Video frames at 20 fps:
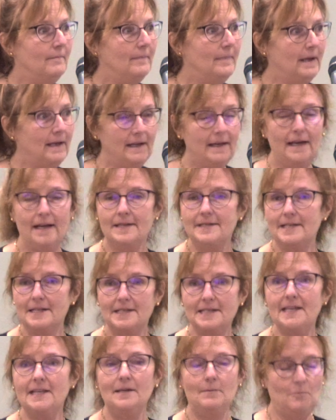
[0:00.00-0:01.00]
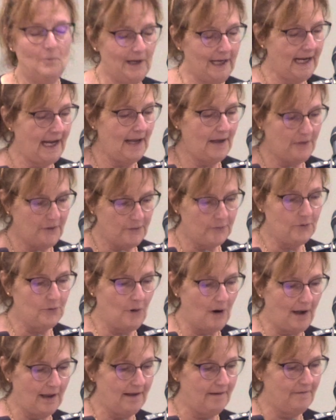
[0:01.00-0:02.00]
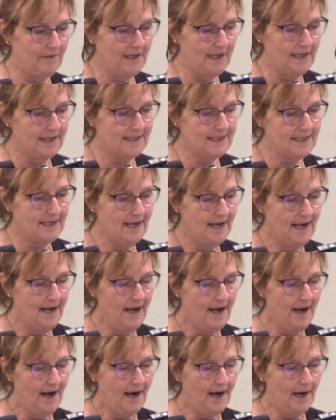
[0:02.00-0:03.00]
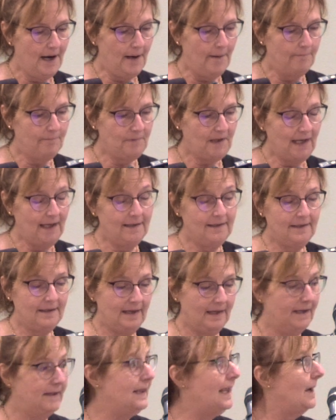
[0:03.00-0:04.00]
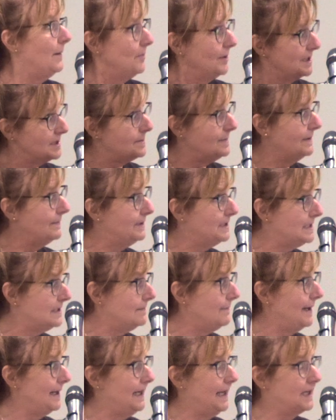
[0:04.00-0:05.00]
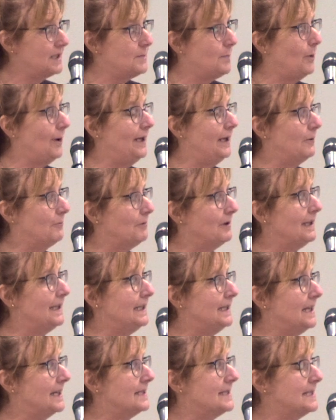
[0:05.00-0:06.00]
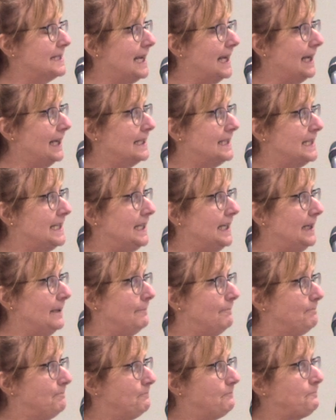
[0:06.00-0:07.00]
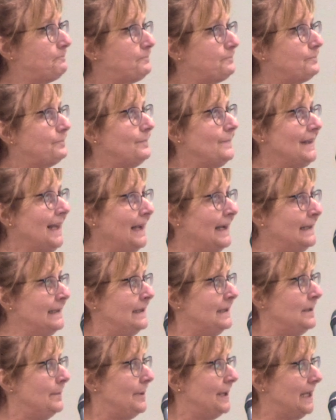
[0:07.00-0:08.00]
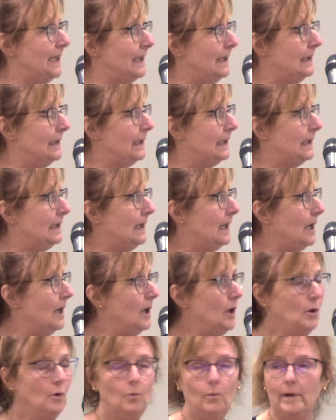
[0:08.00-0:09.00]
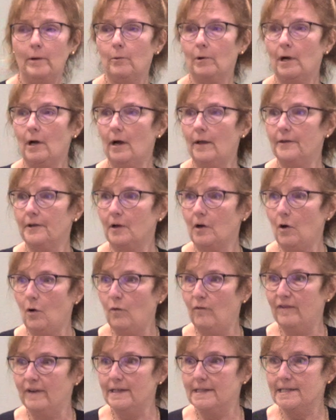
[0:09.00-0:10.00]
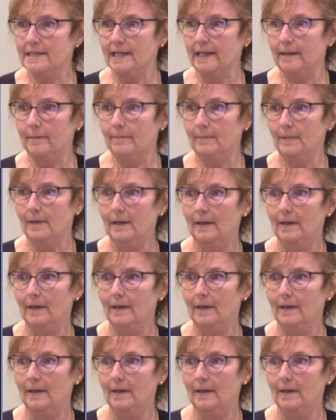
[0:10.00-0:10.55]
As a team, we got through all of this. And that brings me to my next point. It really does take a team. And in the beginning, we were called the COVID team.